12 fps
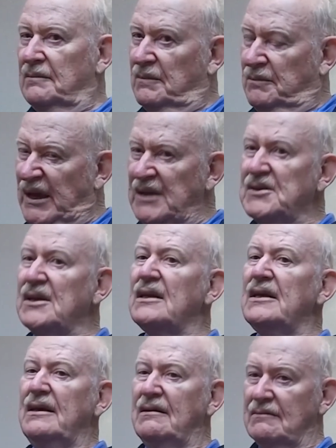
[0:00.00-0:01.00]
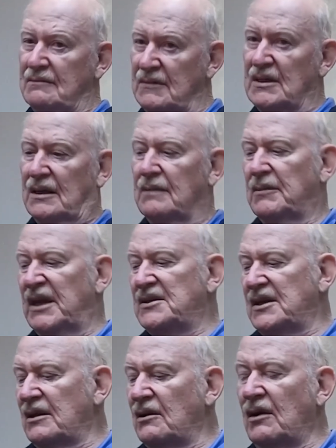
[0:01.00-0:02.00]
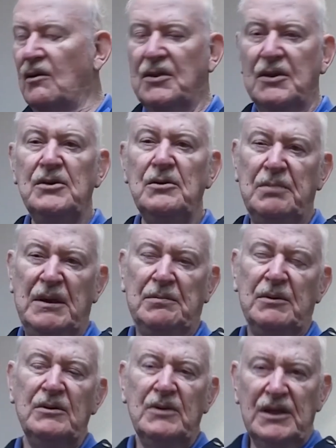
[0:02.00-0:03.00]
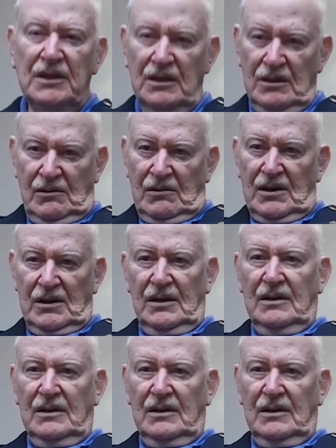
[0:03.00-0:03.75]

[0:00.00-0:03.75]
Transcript: Basically, or the new people who didn't know her.